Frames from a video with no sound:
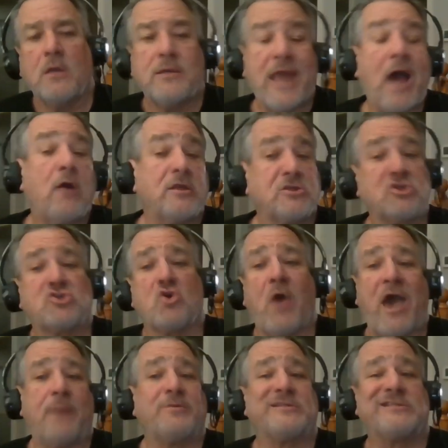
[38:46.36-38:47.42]
Now, it just so
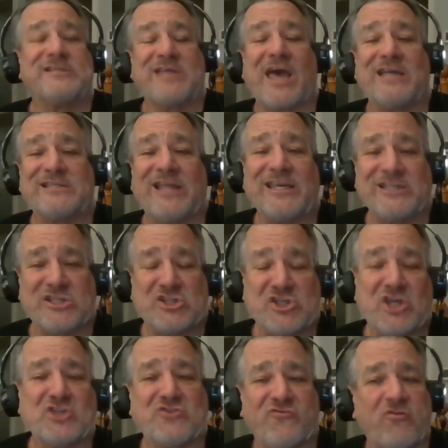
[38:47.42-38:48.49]
happens this guy's like
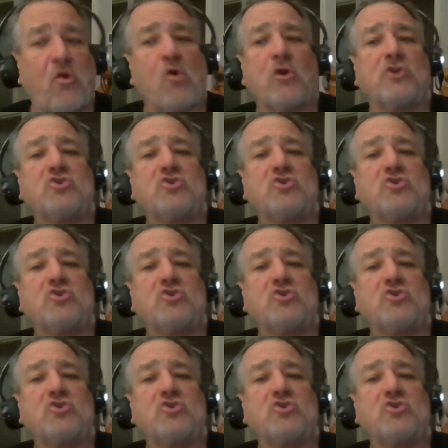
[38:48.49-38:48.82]
6'4" and